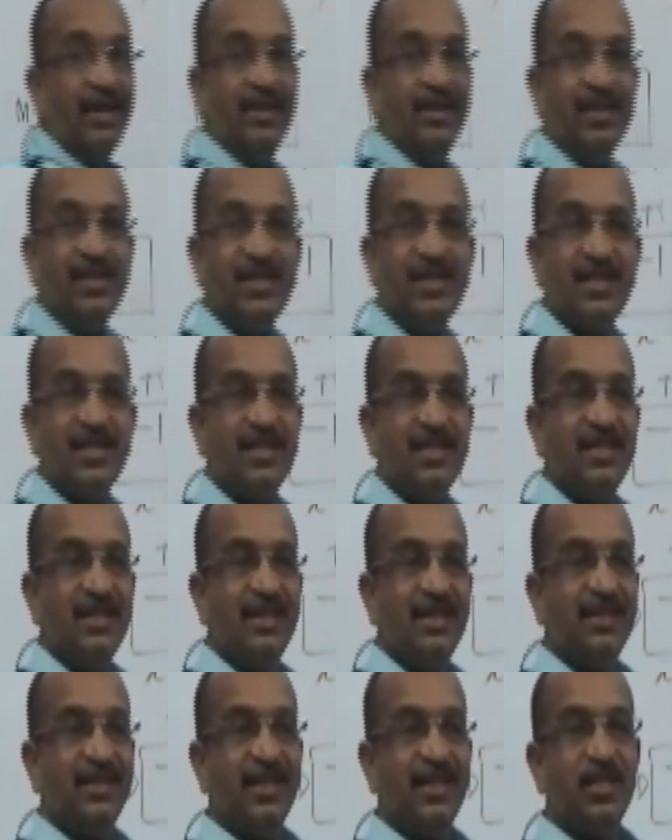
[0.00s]
this.
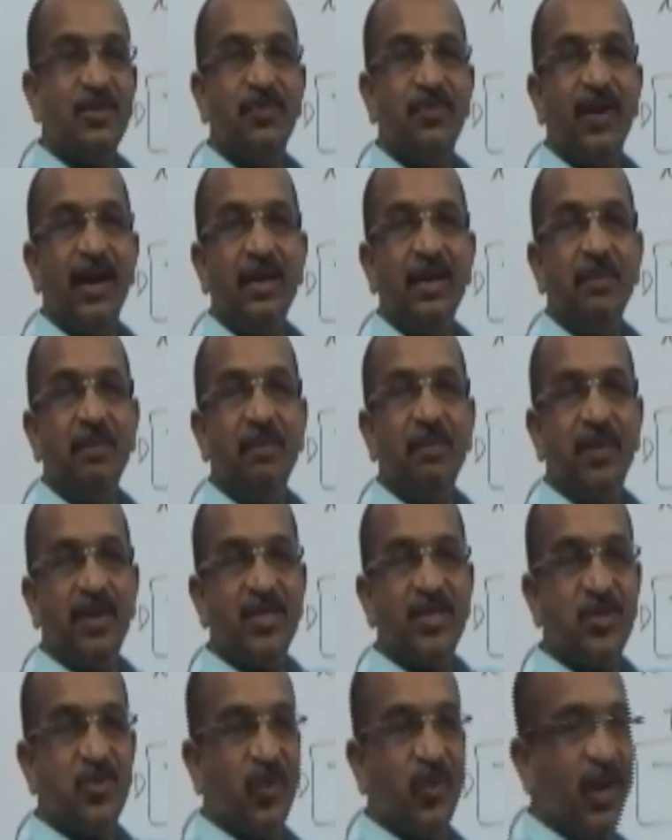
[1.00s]
That is 5
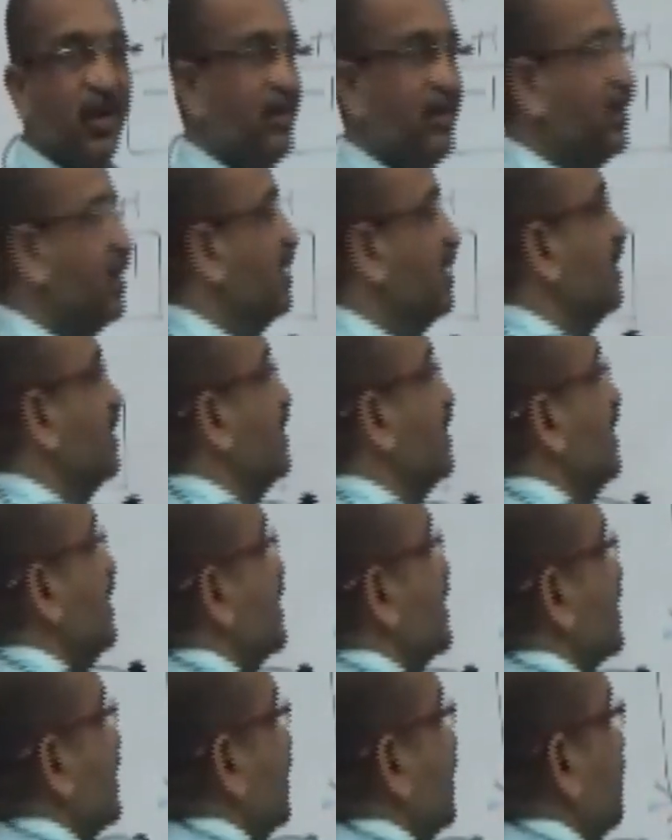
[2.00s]
plus 1
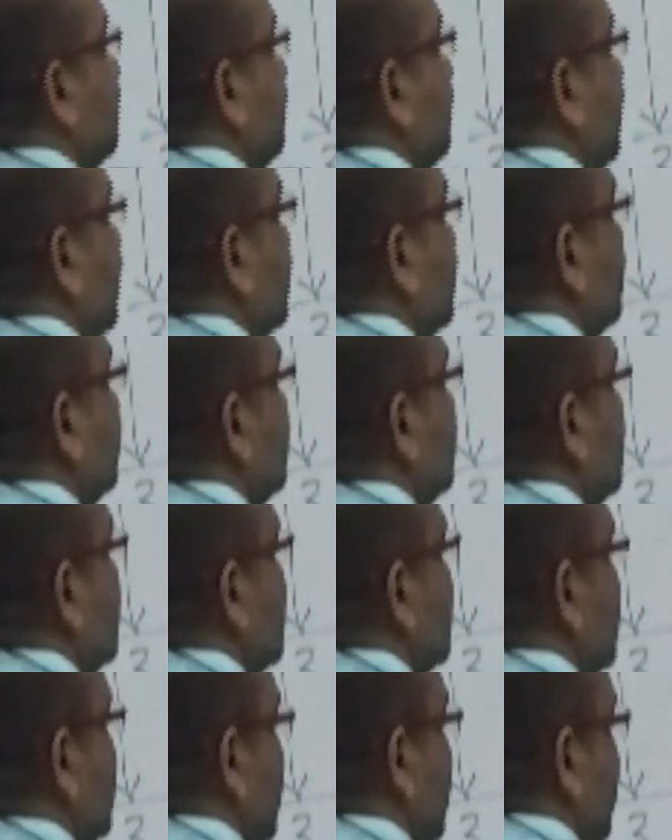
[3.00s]
is nothing but
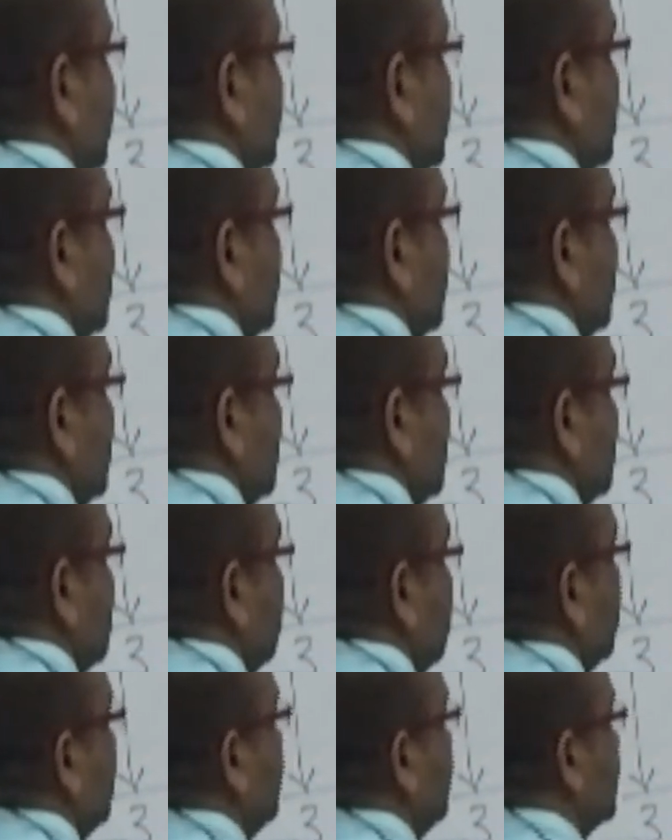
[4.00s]
6.
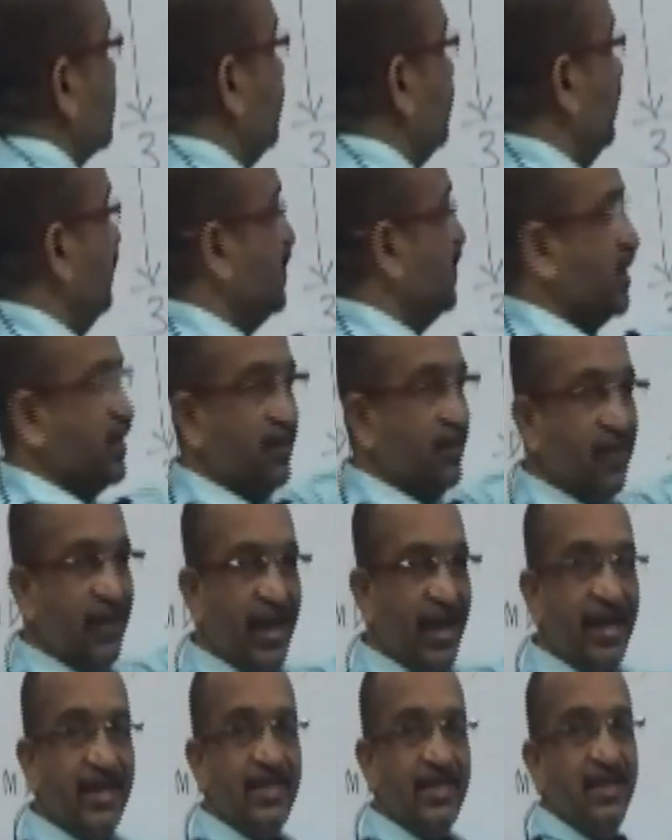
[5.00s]
Because coefficient of
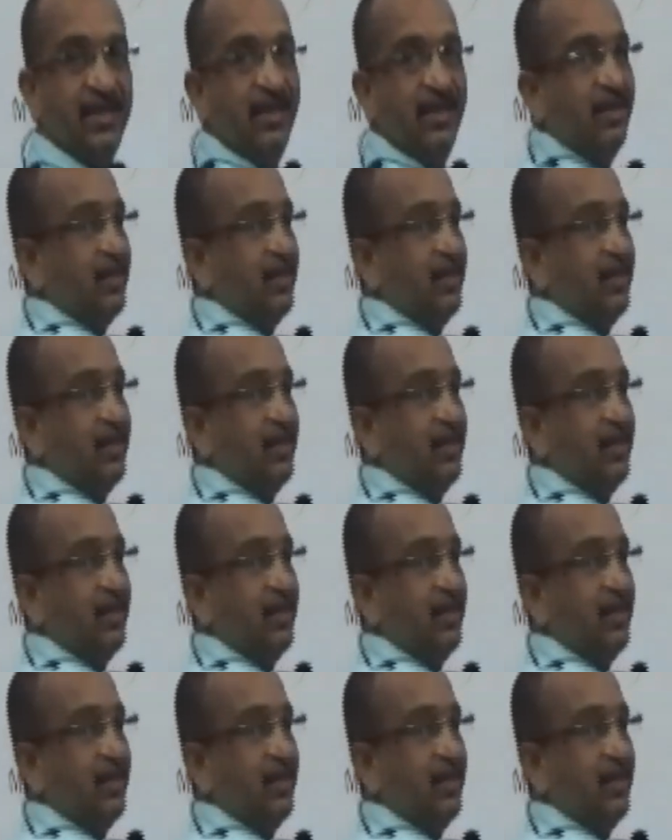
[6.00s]
x here